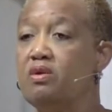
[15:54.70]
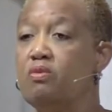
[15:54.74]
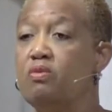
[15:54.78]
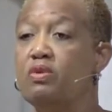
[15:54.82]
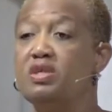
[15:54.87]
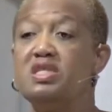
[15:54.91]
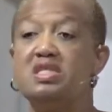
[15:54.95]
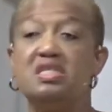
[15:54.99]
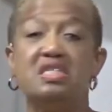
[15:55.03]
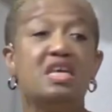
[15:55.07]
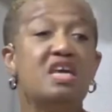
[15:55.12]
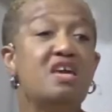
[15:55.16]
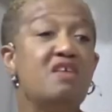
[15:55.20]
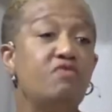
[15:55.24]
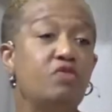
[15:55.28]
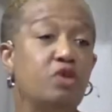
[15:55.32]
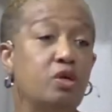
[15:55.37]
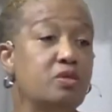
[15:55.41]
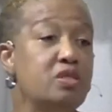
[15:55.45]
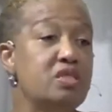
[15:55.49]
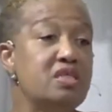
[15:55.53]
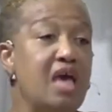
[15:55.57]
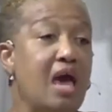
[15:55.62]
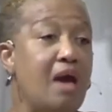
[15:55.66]
Receive
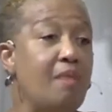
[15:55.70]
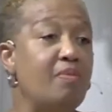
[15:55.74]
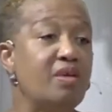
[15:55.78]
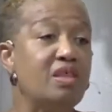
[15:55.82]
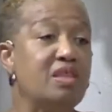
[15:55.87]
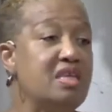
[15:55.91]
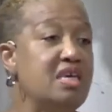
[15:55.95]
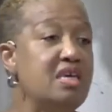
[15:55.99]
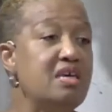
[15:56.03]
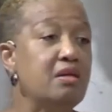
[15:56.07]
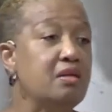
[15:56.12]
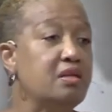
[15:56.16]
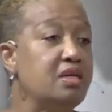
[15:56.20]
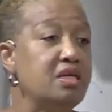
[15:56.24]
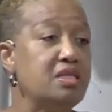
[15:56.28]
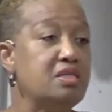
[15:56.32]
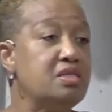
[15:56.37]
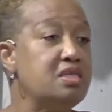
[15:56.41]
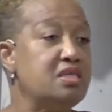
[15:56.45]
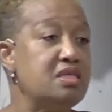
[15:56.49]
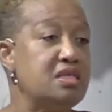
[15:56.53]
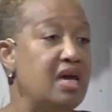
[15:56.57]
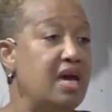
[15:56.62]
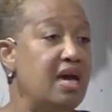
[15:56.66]
your Sabbath healing
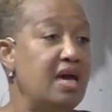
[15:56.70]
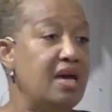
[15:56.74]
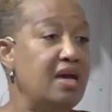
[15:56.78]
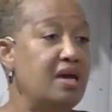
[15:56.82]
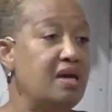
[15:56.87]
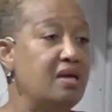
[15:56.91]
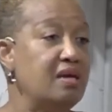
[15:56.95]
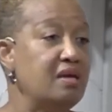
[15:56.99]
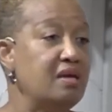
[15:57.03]
today.